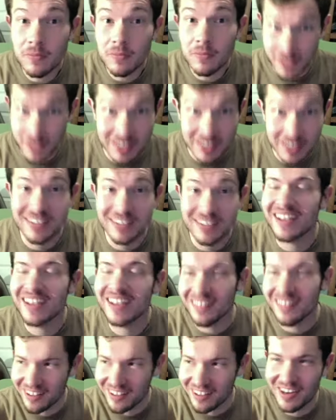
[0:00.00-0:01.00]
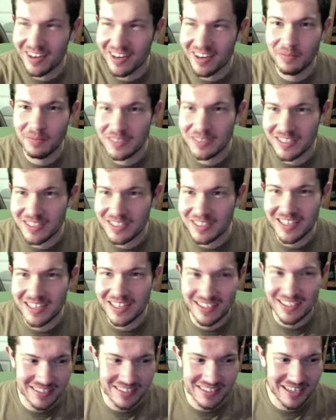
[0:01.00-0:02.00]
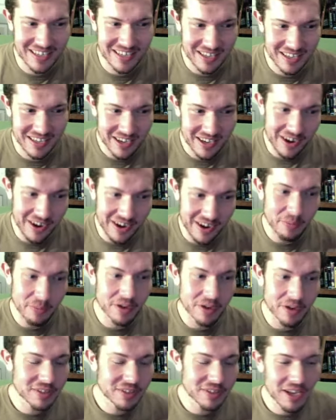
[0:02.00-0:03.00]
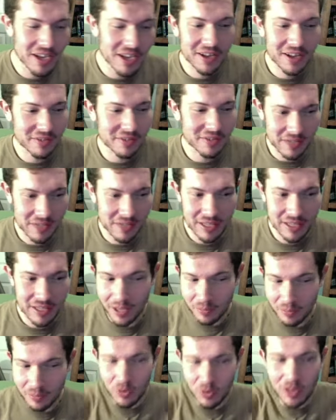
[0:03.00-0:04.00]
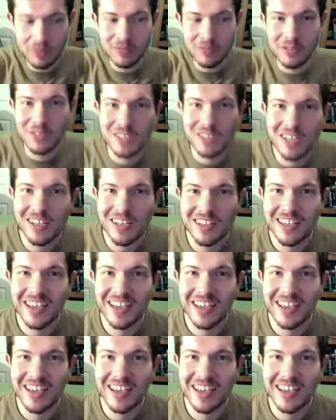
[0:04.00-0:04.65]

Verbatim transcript: and he's like looking up to see. It was like, all right, we're good to go. And like, oh well, you're stuck